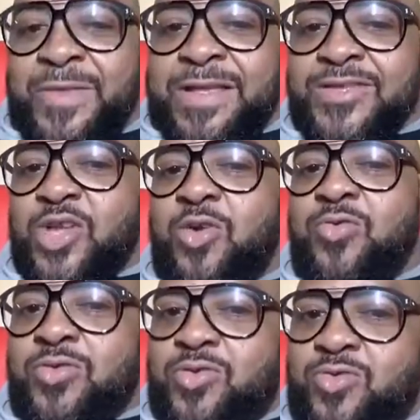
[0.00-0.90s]

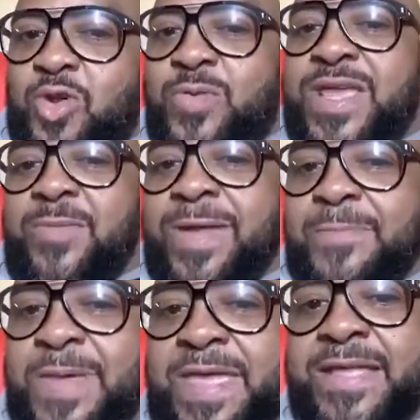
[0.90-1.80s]
so we get ready to
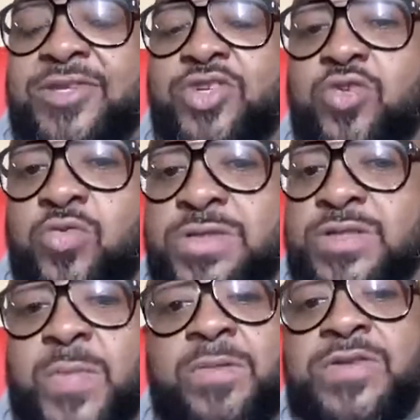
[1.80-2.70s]
pick and choose
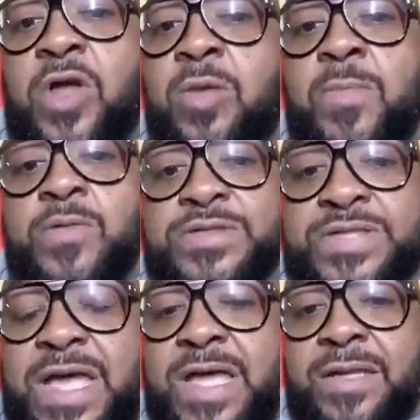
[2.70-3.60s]
because we was almost
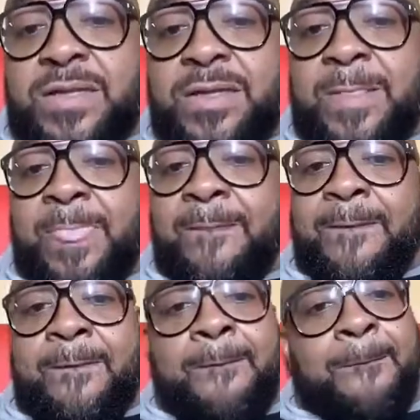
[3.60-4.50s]
done.
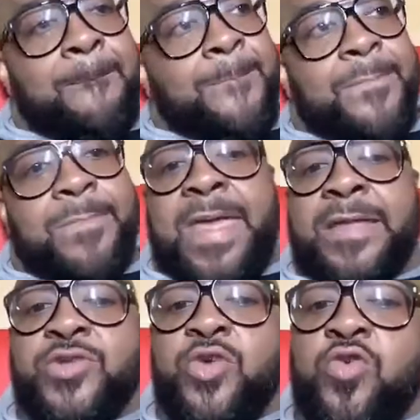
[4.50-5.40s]
Man,
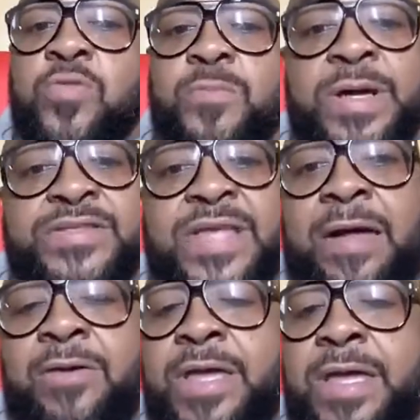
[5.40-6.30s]
dude busts out